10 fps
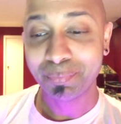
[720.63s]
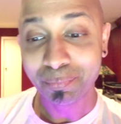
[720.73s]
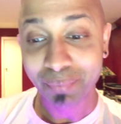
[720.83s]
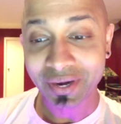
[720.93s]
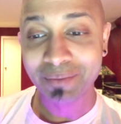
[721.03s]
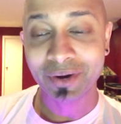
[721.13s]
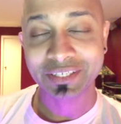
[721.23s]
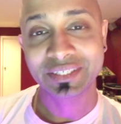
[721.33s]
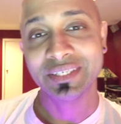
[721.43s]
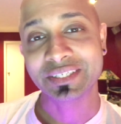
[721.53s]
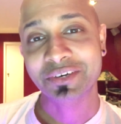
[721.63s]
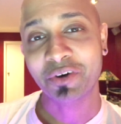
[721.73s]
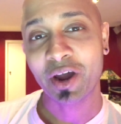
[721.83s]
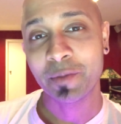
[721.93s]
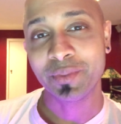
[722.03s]
pretty much
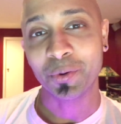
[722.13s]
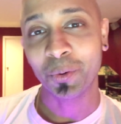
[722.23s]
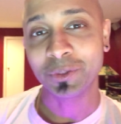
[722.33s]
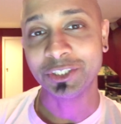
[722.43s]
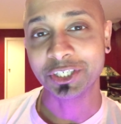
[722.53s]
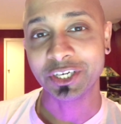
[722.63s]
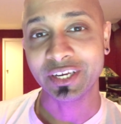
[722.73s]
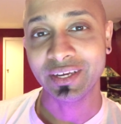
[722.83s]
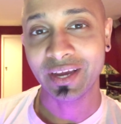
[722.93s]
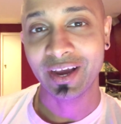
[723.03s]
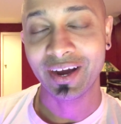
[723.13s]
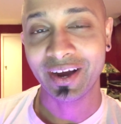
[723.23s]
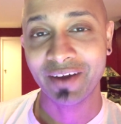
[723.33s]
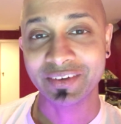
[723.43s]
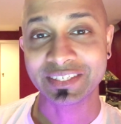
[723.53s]
describe the whole journey
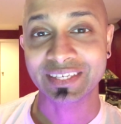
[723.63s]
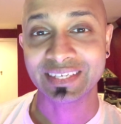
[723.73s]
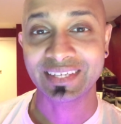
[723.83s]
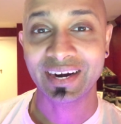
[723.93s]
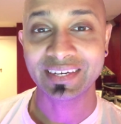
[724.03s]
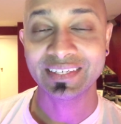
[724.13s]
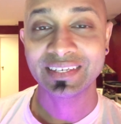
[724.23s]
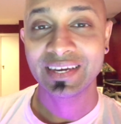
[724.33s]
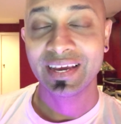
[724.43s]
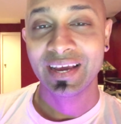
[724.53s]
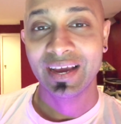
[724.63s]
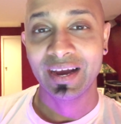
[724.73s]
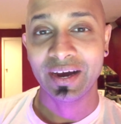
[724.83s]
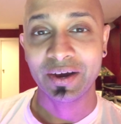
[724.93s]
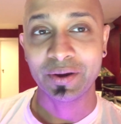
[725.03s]
ever since I started,
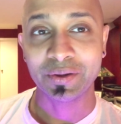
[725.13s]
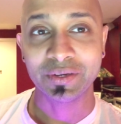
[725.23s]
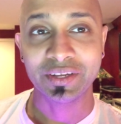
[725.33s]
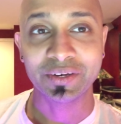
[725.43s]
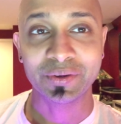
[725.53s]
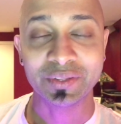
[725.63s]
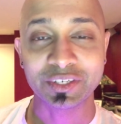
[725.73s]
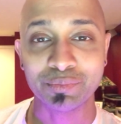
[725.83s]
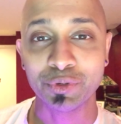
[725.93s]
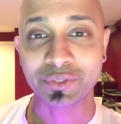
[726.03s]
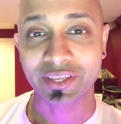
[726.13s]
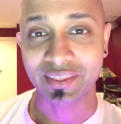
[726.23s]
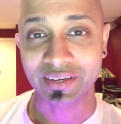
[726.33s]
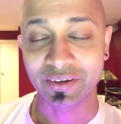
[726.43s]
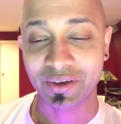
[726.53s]
in this music
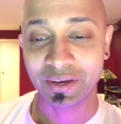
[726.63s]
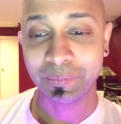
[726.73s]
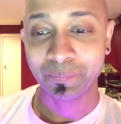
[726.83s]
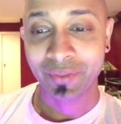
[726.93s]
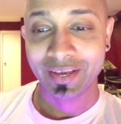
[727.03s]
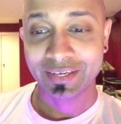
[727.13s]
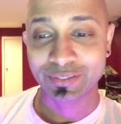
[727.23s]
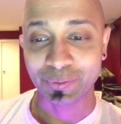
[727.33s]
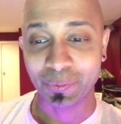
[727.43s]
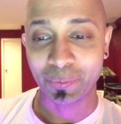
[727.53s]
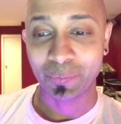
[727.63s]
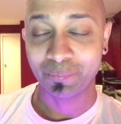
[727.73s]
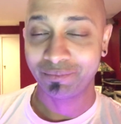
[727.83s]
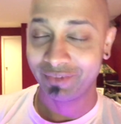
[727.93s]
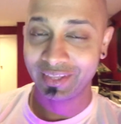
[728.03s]
thing, okay? So
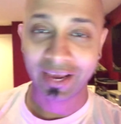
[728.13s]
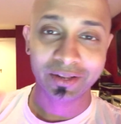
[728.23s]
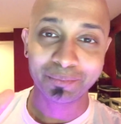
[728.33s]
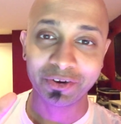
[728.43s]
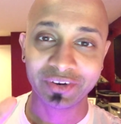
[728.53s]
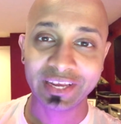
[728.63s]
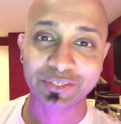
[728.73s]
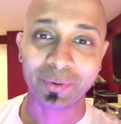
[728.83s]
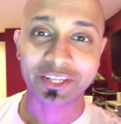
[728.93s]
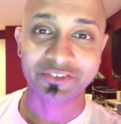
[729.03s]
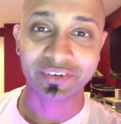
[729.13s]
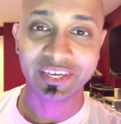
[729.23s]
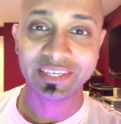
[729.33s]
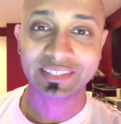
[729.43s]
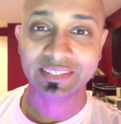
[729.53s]
that will be released when it's
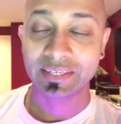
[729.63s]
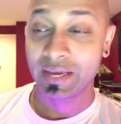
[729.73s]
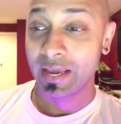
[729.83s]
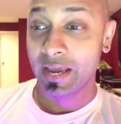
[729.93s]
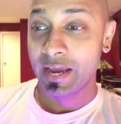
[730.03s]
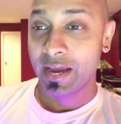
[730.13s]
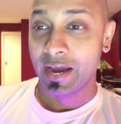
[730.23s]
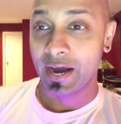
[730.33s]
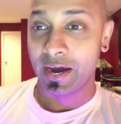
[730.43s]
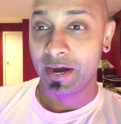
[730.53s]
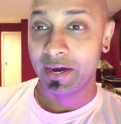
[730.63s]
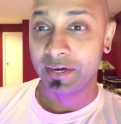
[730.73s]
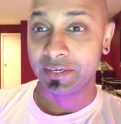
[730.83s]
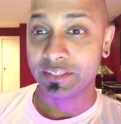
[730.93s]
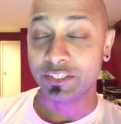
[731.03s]
released.
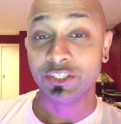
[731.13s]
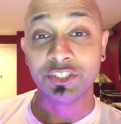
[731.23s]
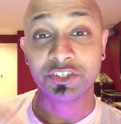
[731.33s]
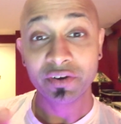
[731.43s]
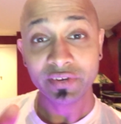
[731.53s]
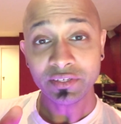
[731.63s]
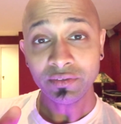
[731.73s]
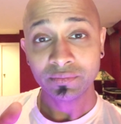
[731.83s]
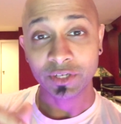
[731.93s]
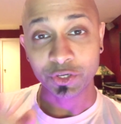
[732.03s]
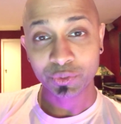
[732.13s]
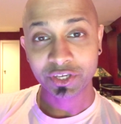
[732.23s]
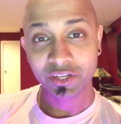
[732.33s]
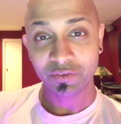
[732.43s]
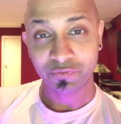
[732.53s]
Driven, the new
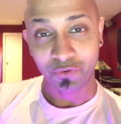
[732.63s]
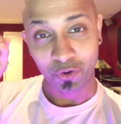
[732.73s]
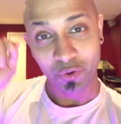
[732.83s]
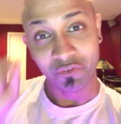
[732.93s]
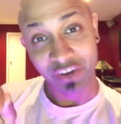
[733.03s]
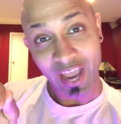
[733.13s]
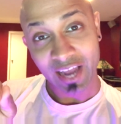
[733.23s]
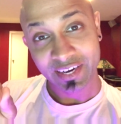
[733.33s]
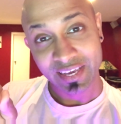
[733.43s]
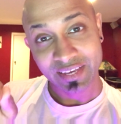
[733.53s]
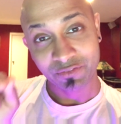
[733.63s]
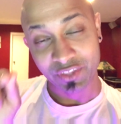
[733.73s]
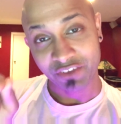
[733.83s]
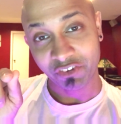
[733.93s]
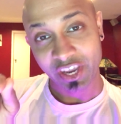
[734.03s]
single for
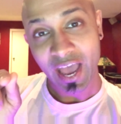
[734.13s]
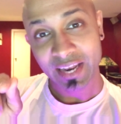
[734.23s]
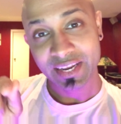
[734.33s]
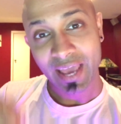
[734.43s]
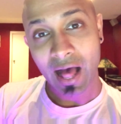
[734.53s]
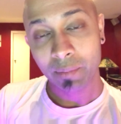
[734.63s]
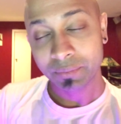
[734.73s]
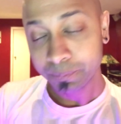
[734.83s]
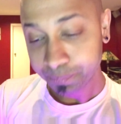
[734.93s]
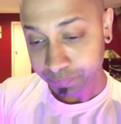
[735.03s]
the Reality album,